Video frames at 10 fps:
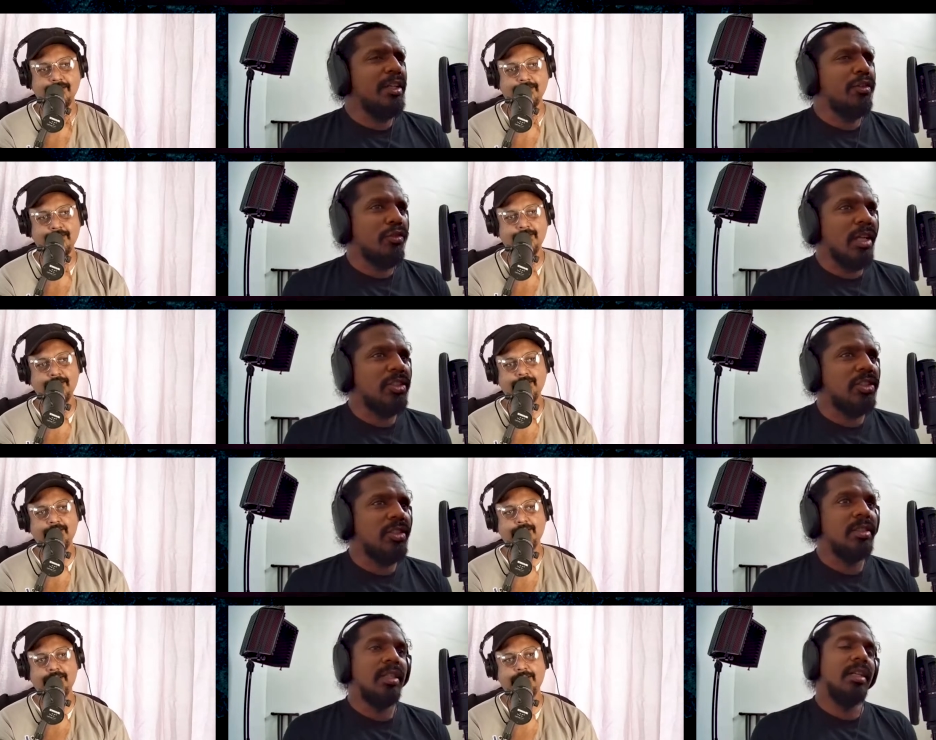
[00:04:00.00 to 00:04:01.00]
Speaker 1: of
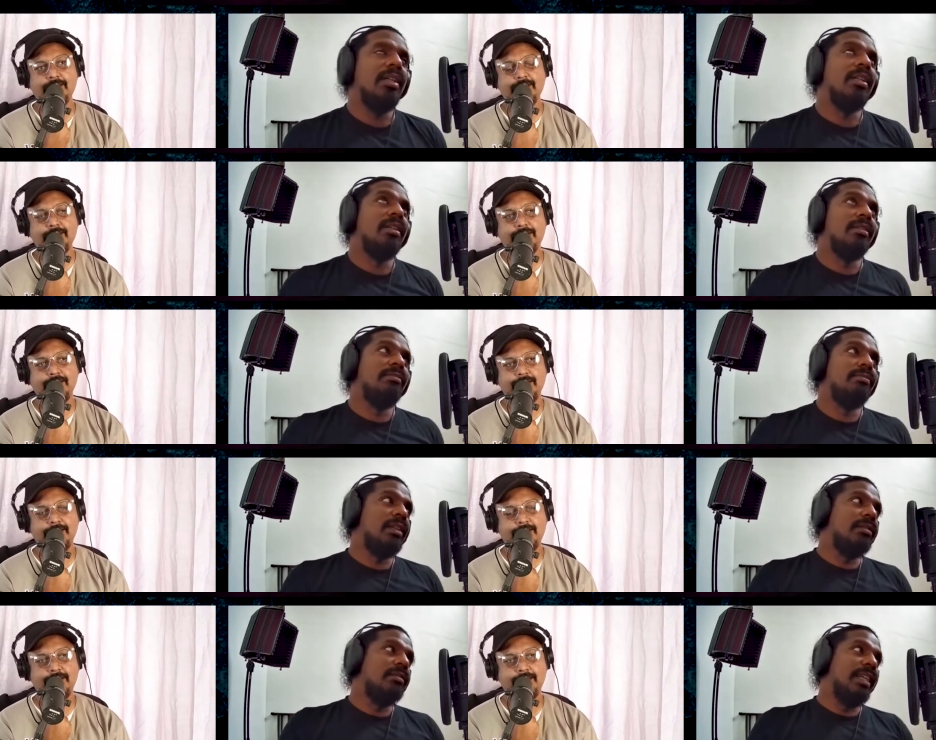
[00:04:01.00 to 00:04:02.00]
rushed. Uh,
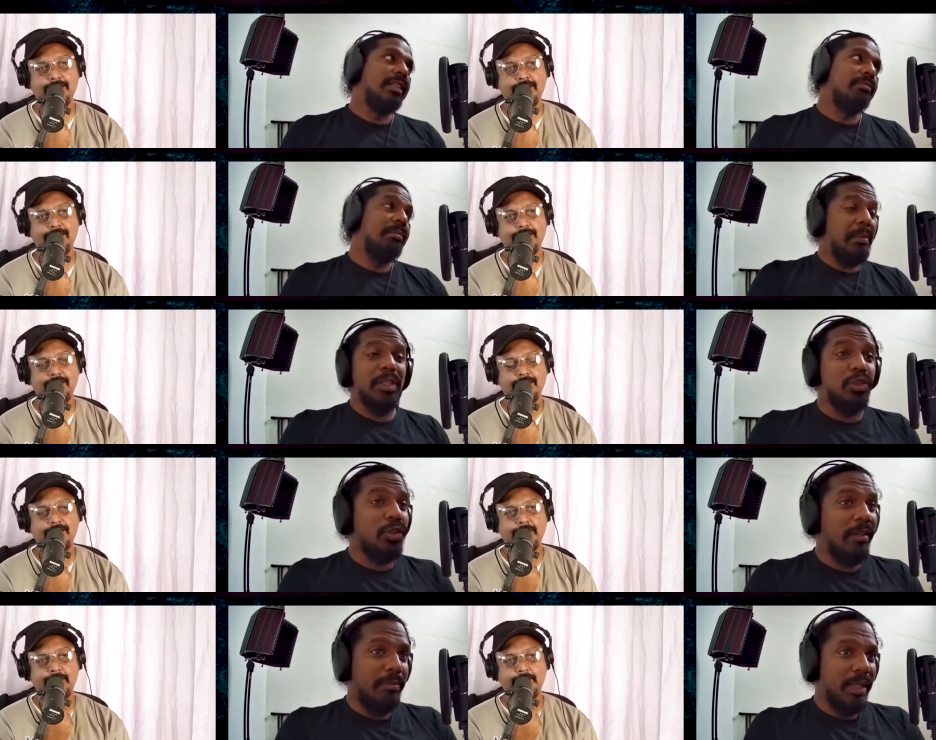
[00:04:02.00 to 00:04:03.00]
there maybe
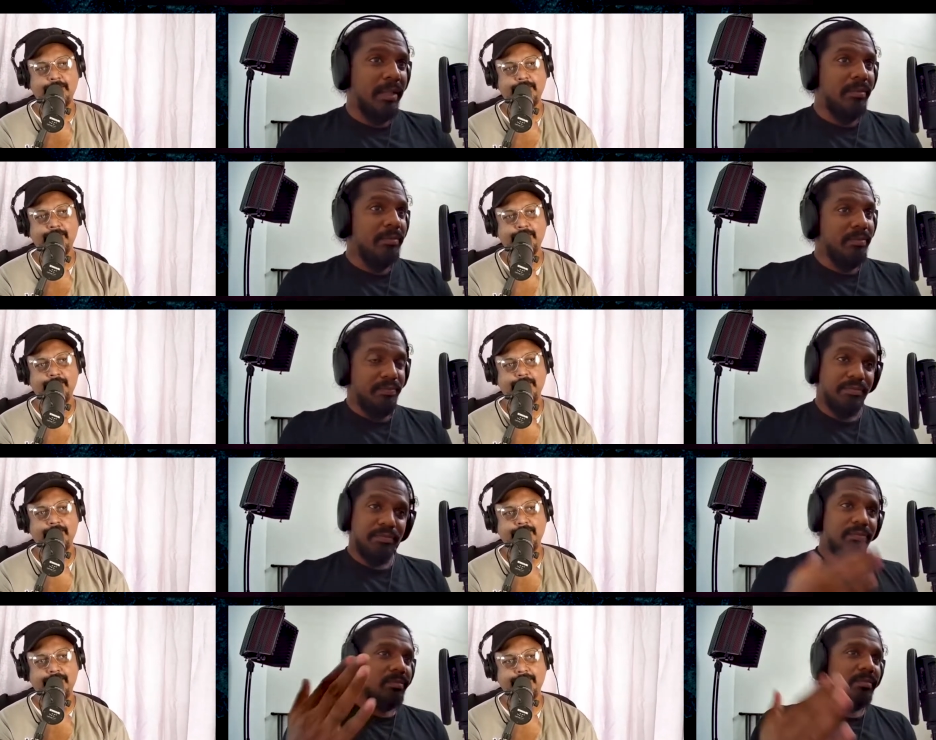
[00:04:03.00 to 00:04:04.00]
should have been
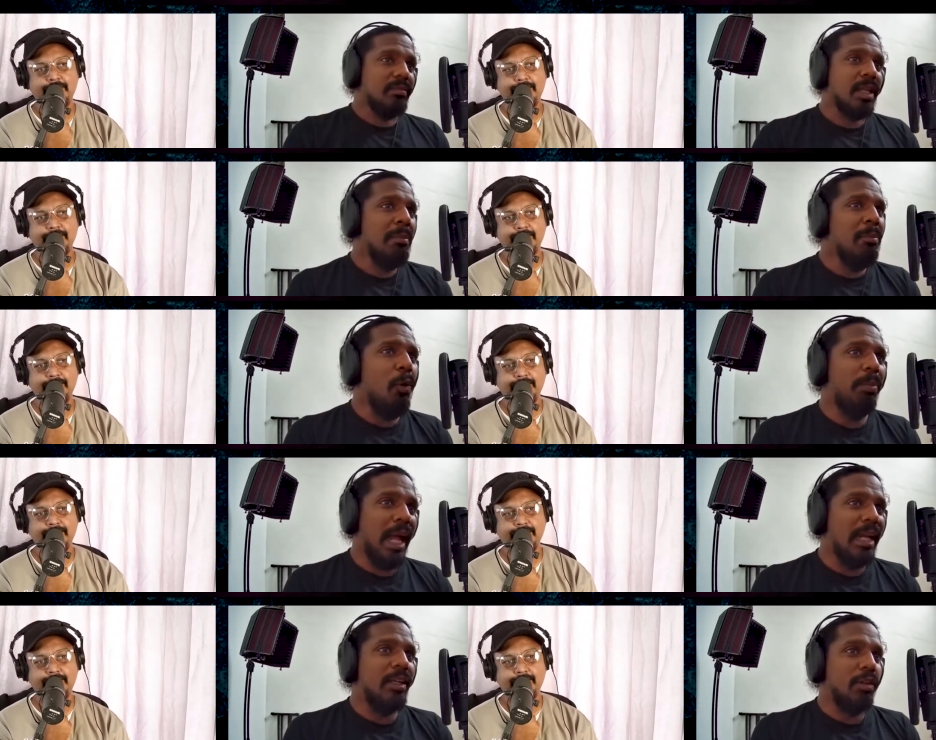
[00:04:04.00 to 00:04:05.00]
more
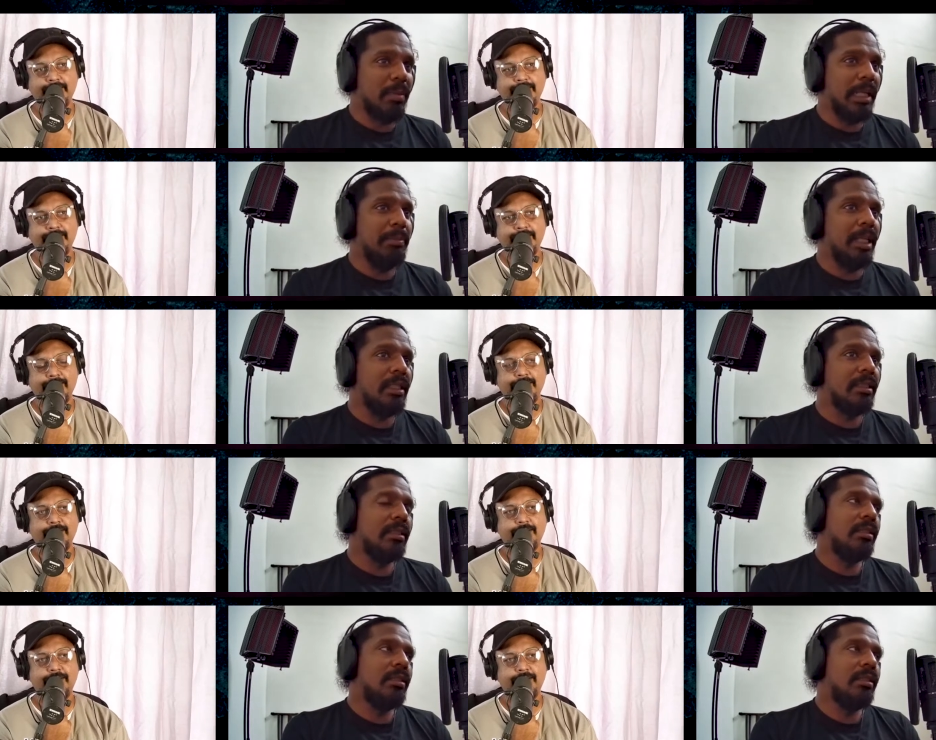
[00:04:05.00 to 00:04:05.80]
planning on my part.